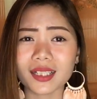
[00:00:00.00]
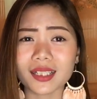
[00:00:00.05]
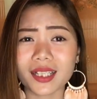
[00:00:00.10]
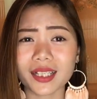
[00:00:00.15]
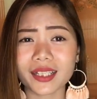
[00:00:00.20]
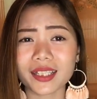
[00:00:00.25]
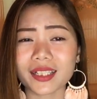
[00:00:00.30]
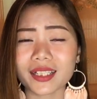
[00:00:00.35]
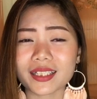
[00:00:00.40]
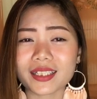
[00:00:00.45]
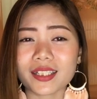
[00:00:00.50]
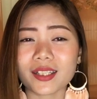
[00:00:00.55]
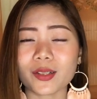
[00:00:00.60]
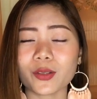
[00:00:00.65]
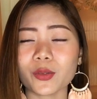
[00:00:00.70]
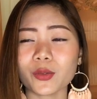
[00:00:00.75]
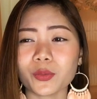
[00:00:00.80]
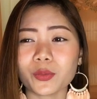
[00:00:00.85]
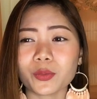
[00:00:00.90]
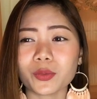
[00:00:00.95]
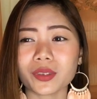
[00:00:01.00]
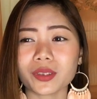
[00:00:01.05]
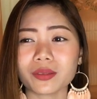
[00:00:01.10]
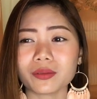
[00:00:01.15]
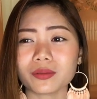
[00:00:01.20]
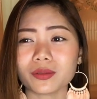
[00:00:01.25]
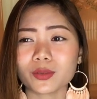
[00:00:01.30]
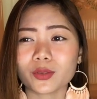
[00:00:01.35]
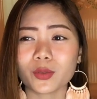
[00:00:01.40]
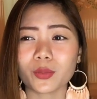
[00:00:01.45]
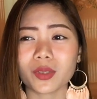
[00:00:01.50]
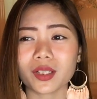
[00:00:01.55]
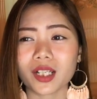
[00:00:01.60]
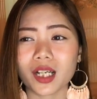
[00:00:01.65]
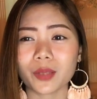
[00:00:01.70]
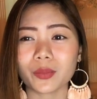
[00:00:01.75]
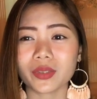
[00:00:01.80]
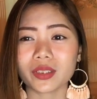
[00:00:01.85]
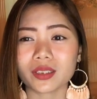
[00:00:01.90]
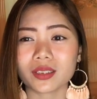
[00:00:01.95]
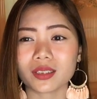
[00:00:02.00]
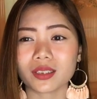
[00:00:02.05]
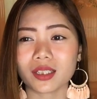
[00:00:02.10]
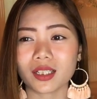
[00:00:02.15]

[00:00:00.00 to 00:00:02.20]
Lagi kasi akong gumagamit